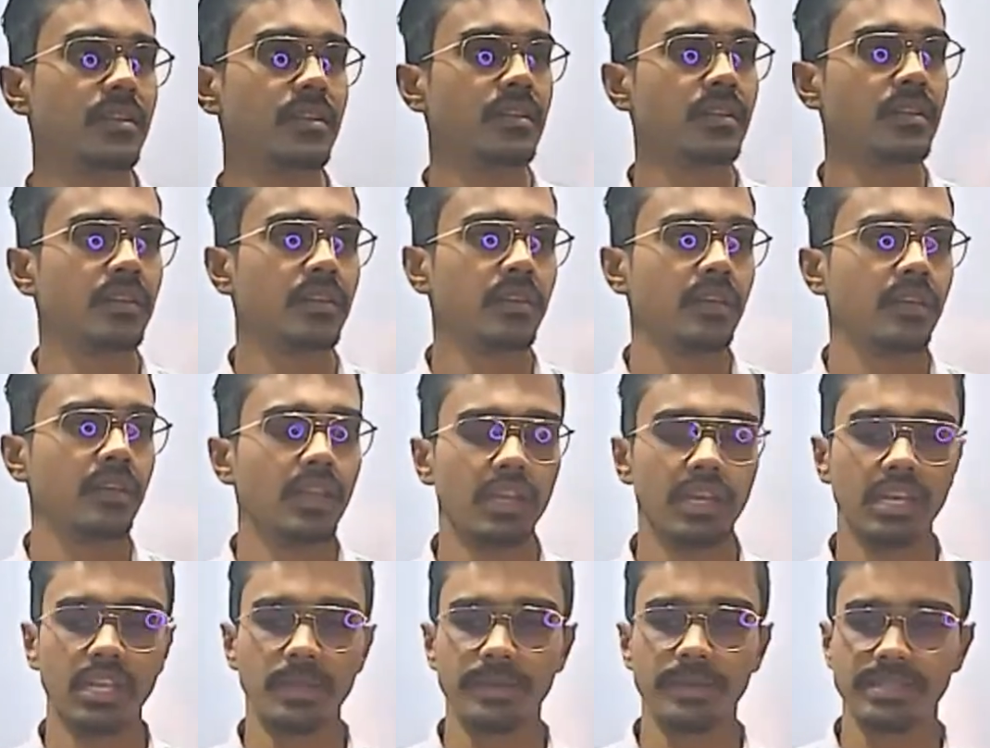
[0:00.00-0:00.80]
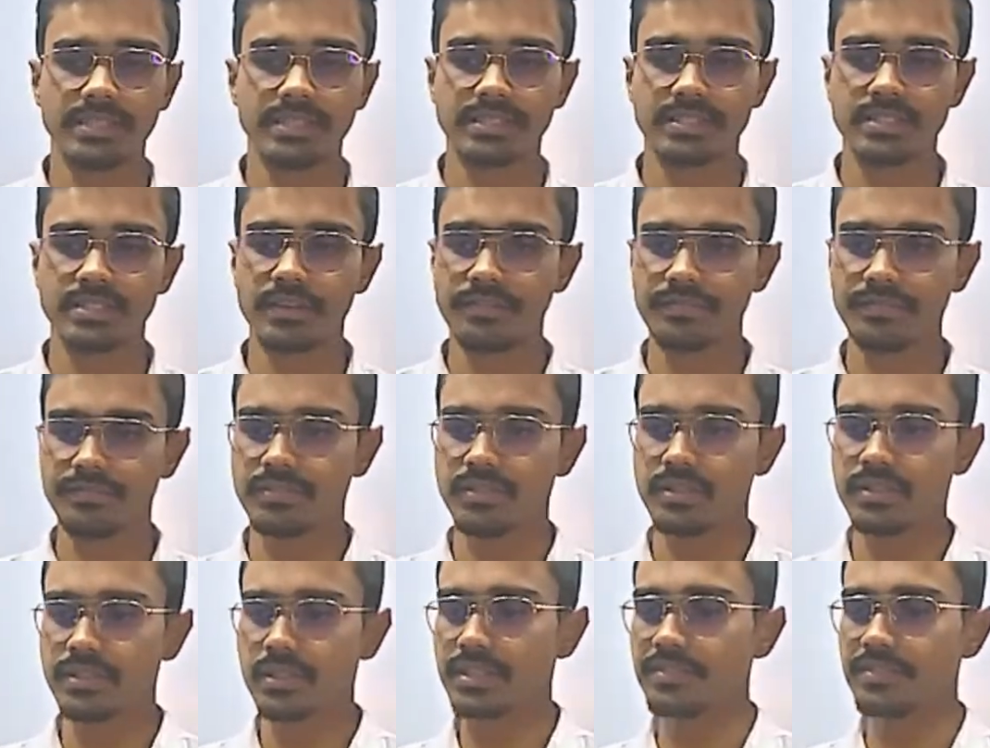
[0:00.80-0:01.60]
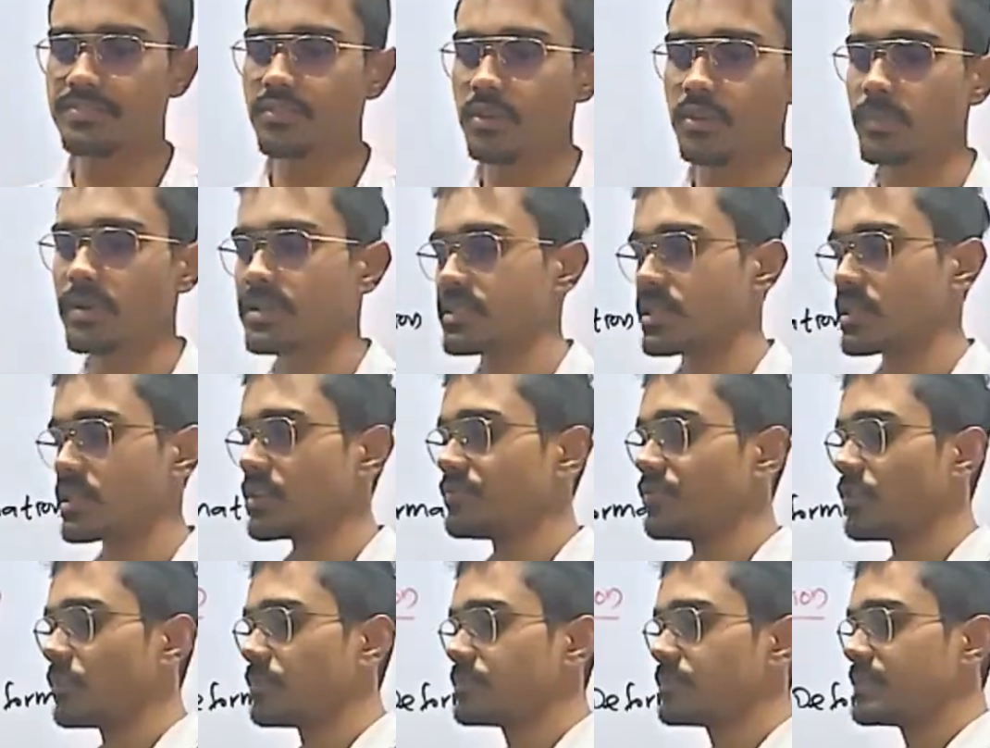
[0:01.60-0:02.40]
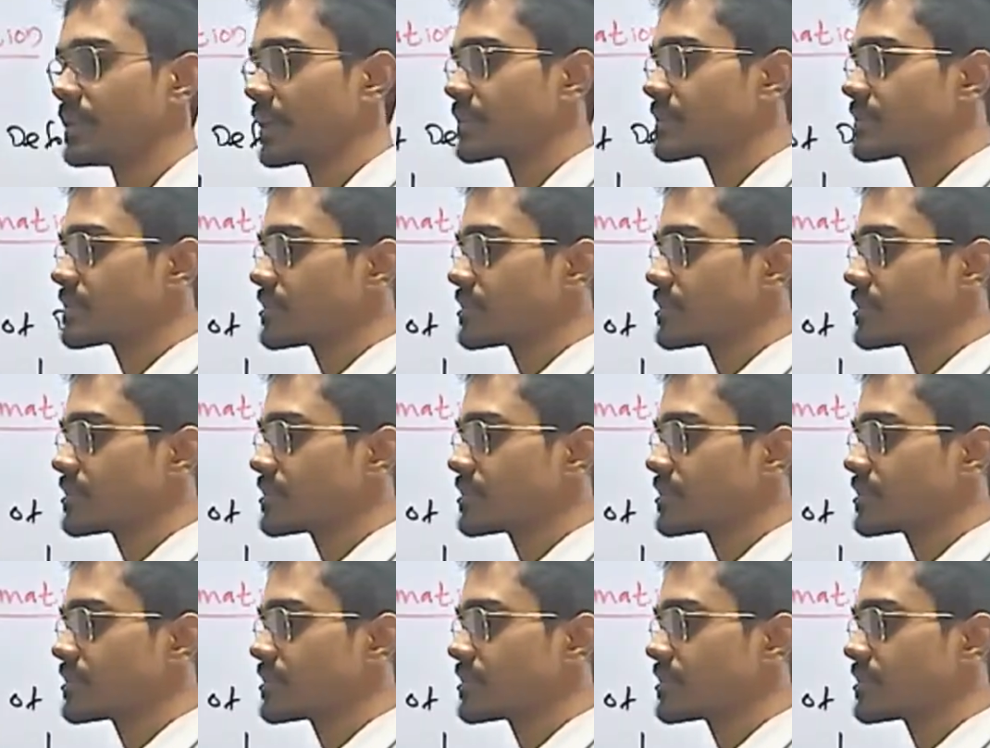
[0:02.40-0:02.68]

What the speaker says: Limits of deformation of objects